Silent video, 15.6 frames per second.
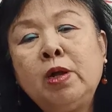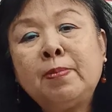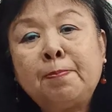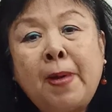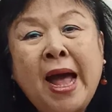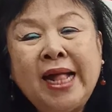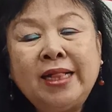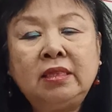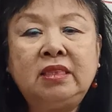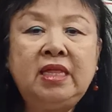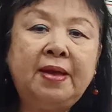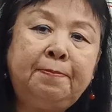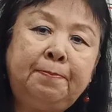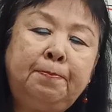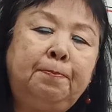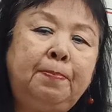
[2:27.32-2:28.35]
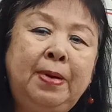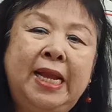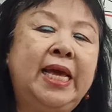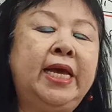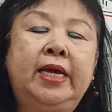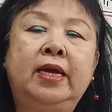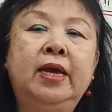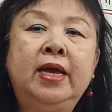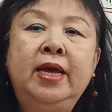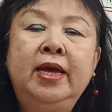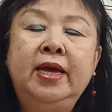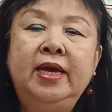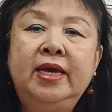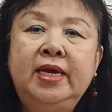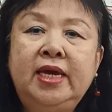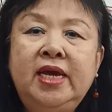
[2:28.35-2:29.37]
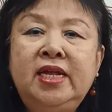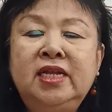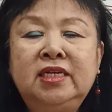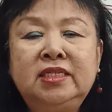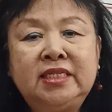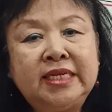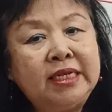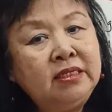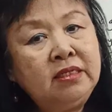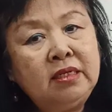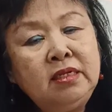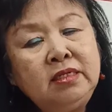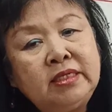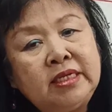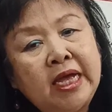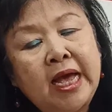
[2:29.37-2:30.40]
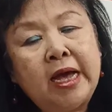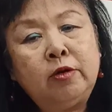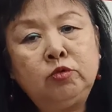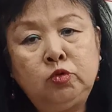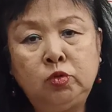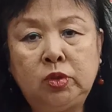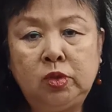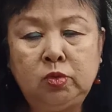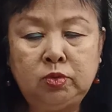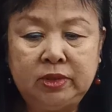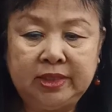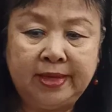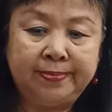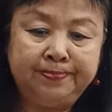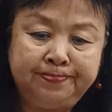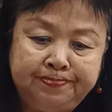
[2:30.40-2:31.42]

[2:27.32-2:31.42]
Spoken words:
part they play in a sentence and how to use them.